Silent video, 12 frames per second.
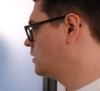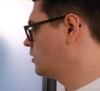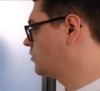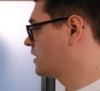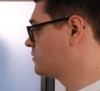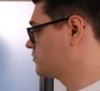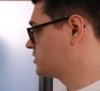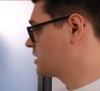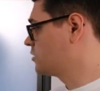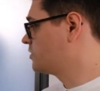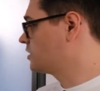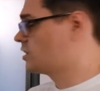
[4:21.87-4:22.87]
It'll then
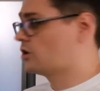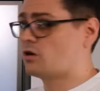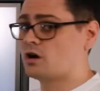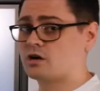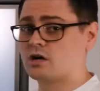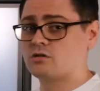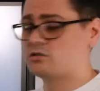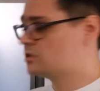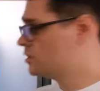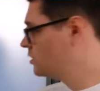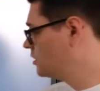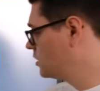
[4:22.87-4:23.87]
present you with a QR code.
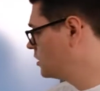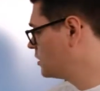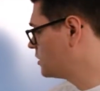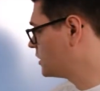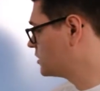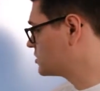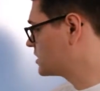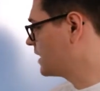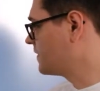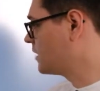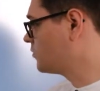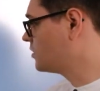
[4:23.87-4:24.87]
You can
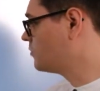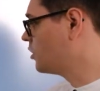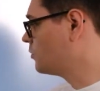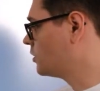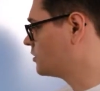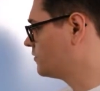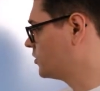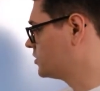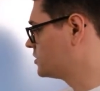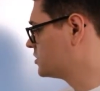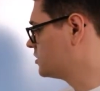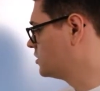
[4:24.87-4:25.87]
scan that with a mobile
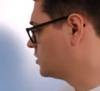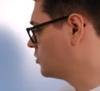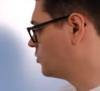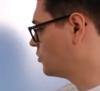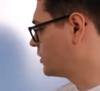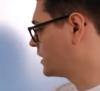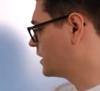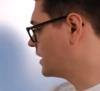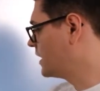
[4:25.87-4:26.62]
device, or you can